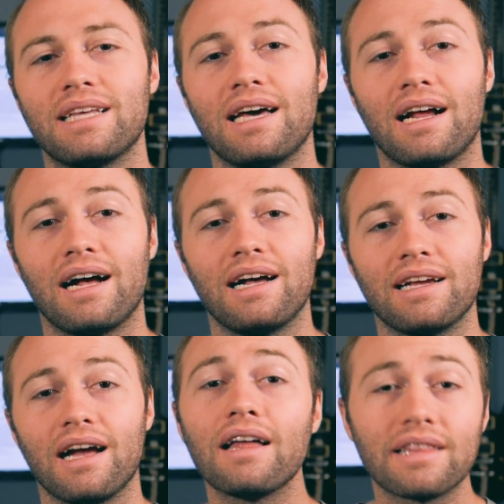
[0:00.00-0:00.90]
that I
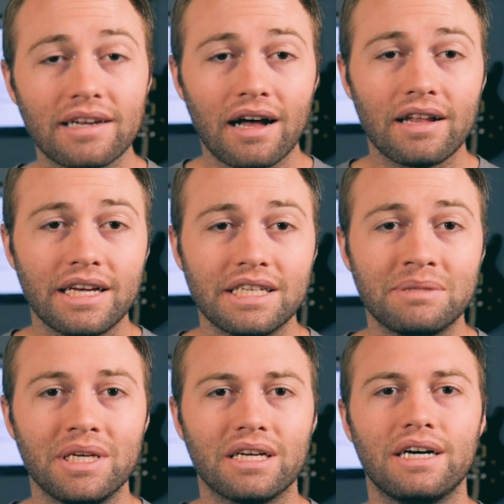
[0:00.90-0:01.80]
got the dolly is
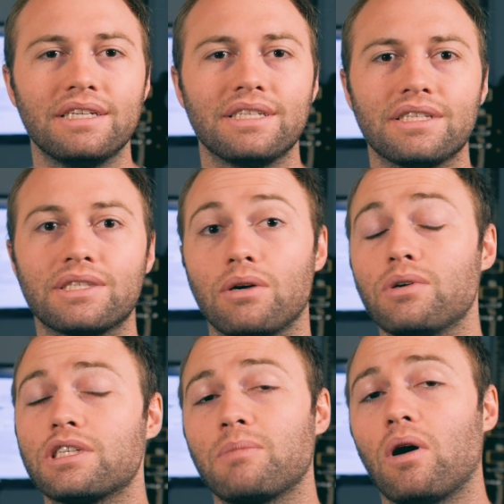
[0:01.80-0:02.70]
because it's so
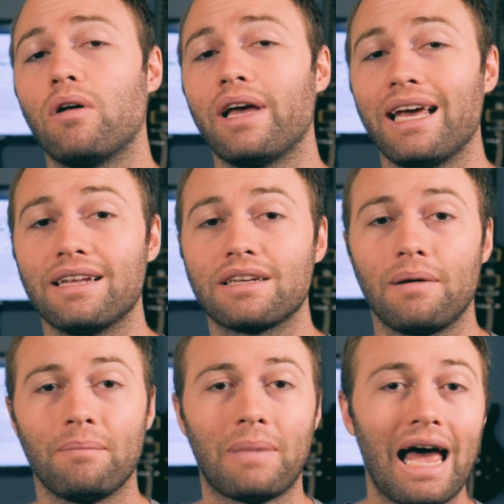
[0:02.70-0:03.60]
small and
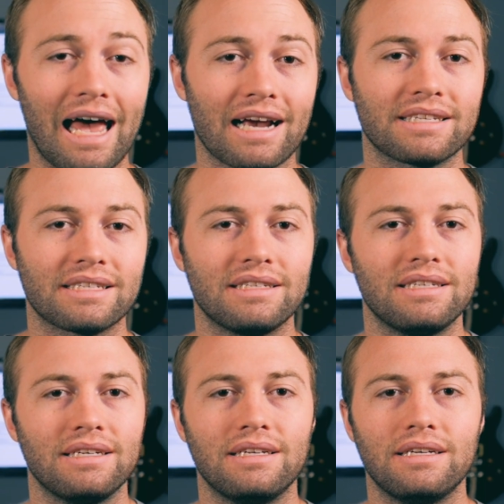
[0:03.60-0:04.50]
compact.
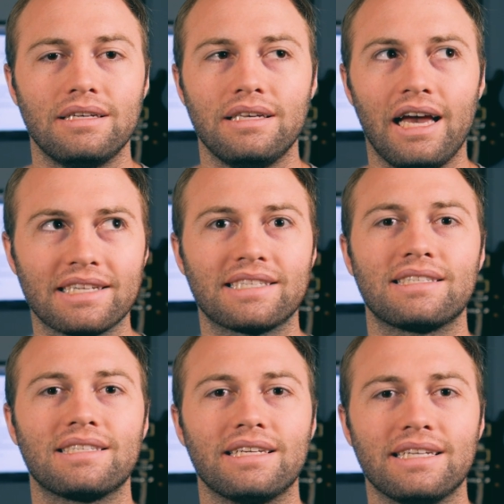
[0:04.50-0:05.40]

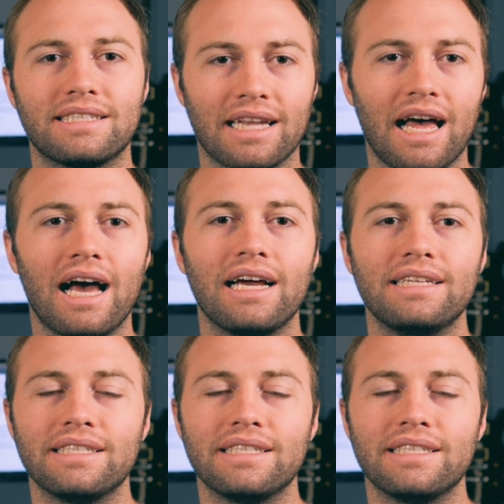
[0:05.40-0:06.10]
Yes, it slides,